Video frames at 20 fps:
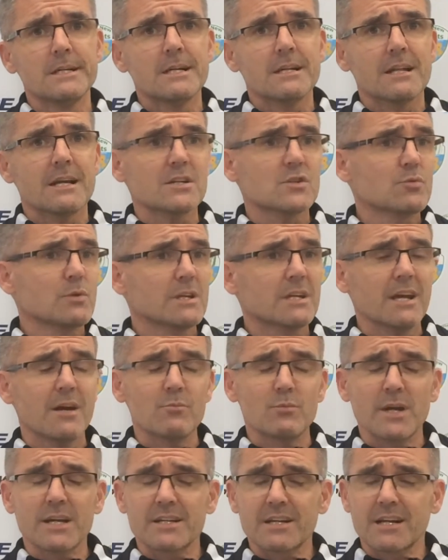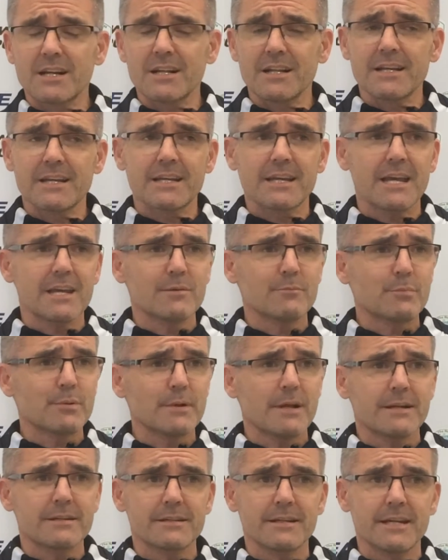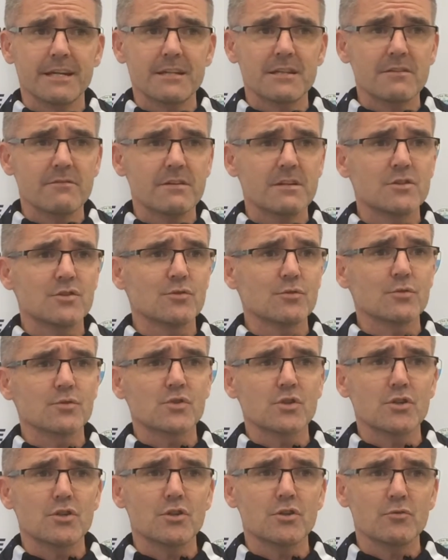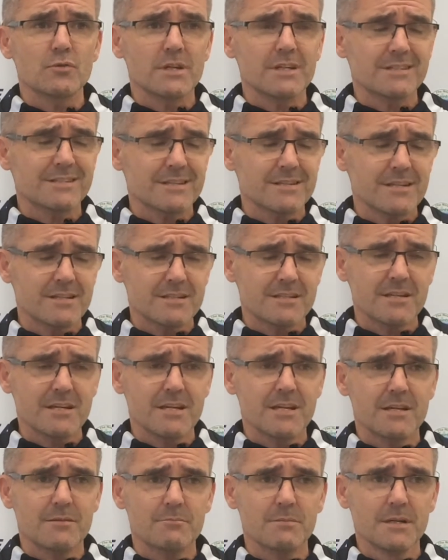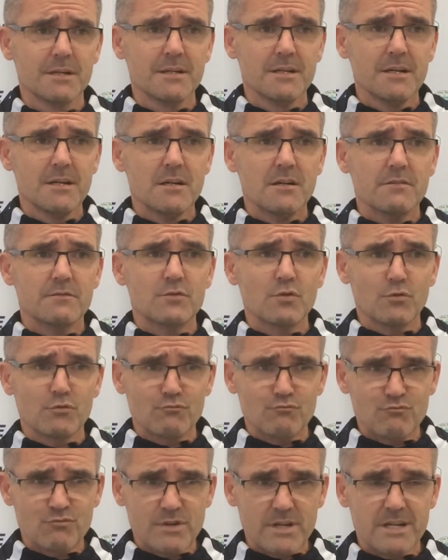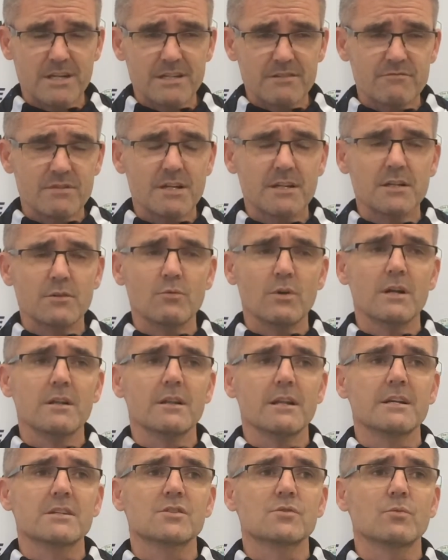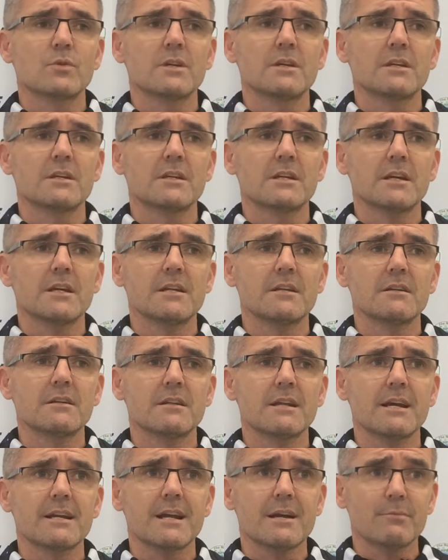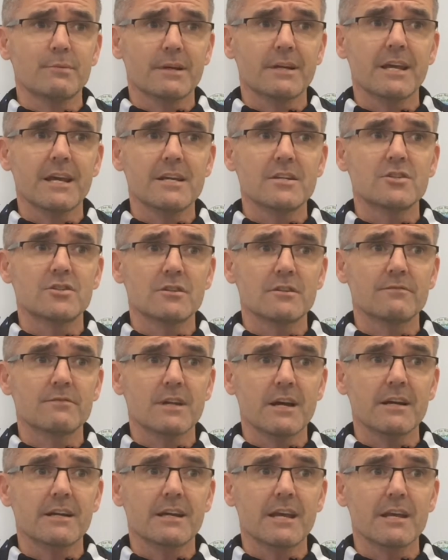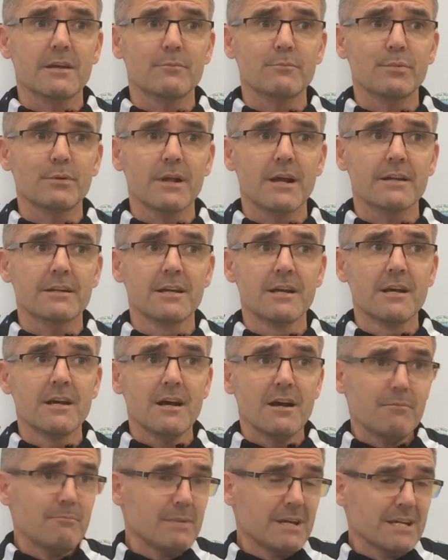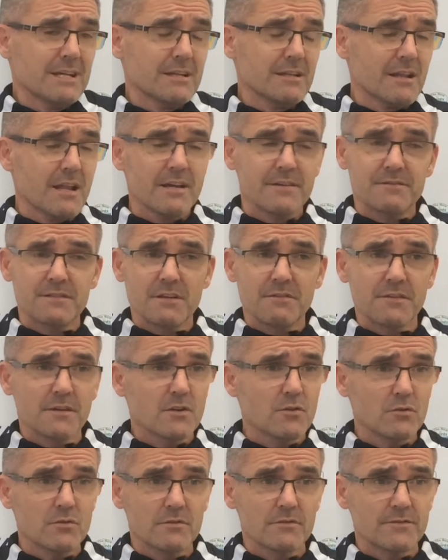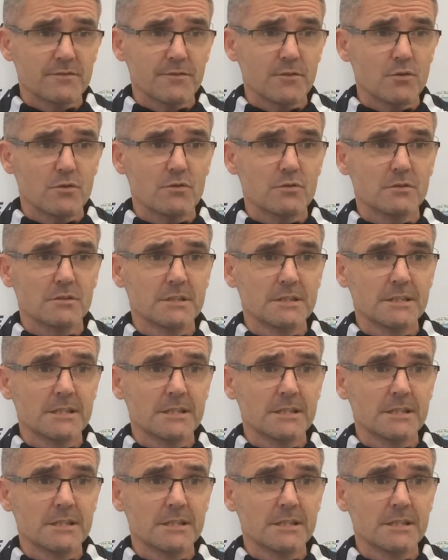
Last weekend we had a clear game plan, individuals and units, and the team have done really, really well last week in their application of that game plan and making life difficult for